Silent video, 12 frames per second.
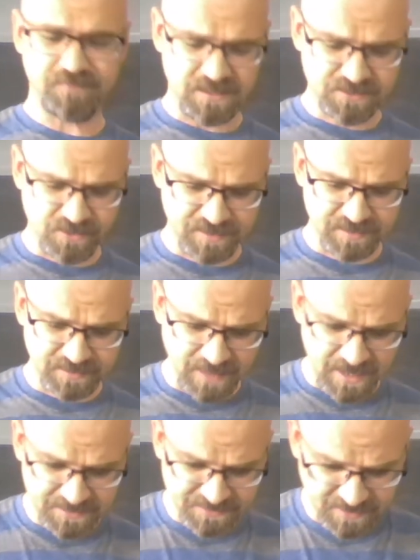So I think the
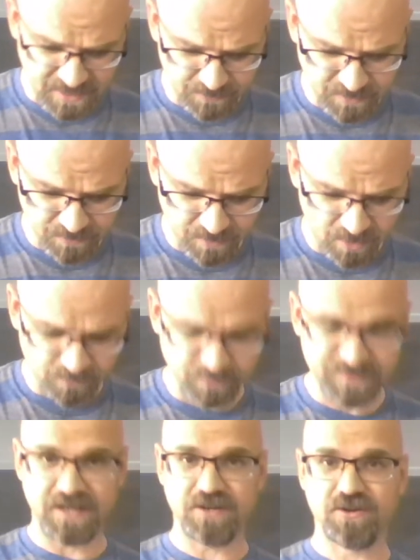last thing that we wrote was
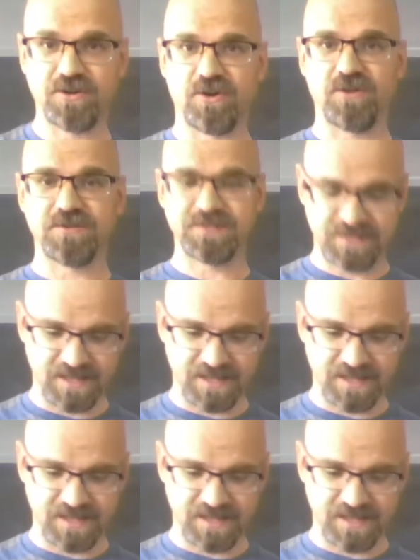that girls